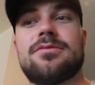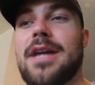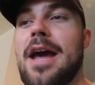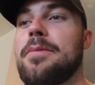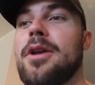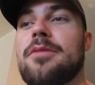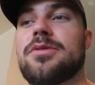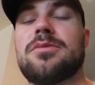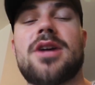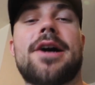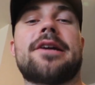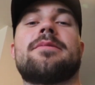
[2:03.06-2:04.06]
typing up some
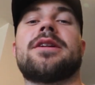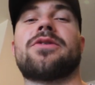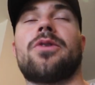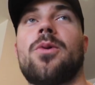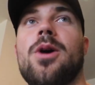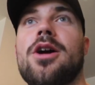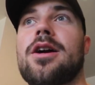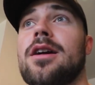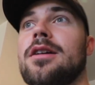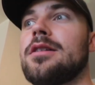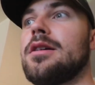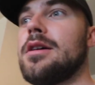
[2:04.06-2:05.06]
documents for
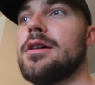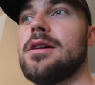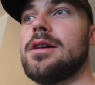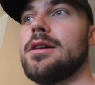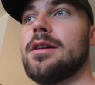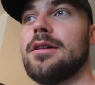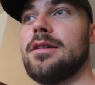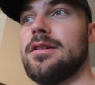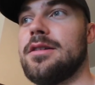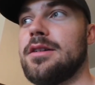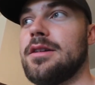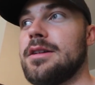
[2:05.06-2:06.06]
work.
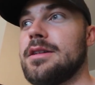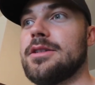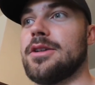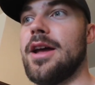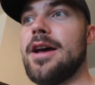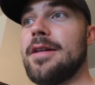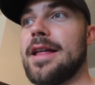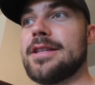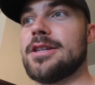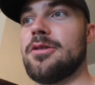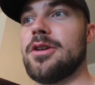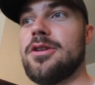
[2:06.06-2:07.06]
So yeah,
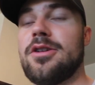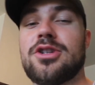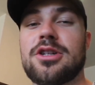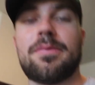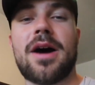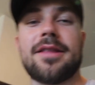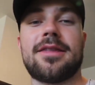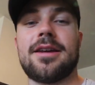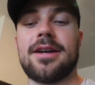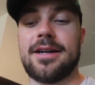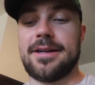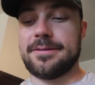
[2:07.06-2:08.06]
that's all we're doing. Just bought
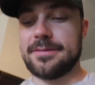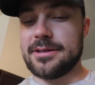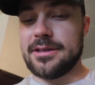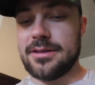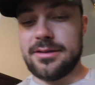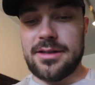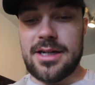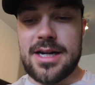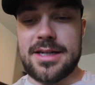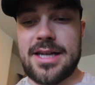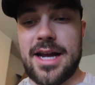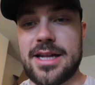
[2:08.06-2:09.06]
the
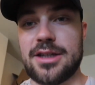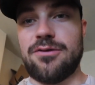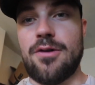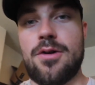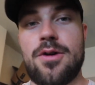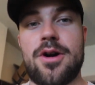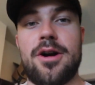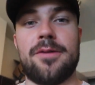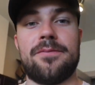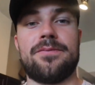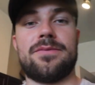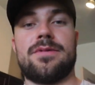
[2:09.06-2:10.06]
uh, tickets
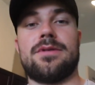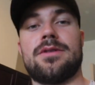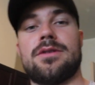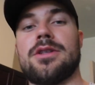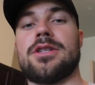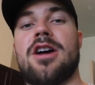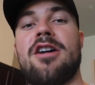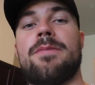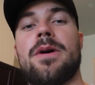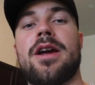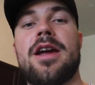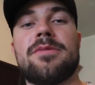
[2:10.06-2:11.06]
for the
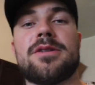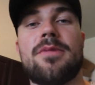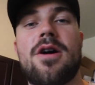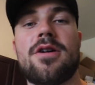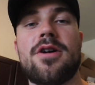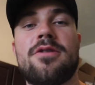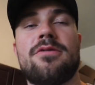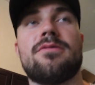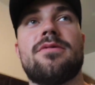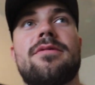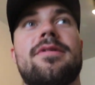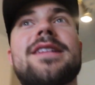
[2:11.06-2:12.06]
softball game tomorrow.
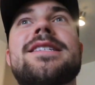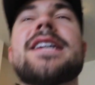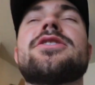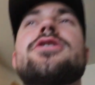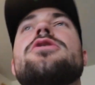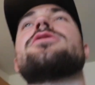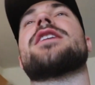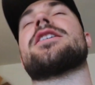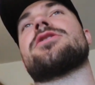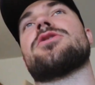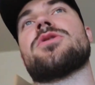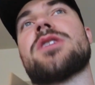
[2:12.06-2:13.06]
It says two
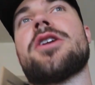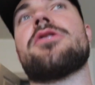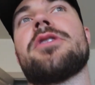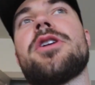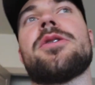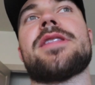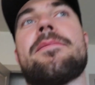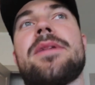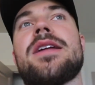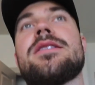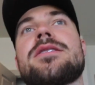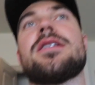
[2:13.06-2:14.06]
sessions, so I don't really know what that
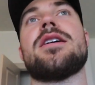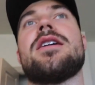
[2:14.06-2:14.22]
means.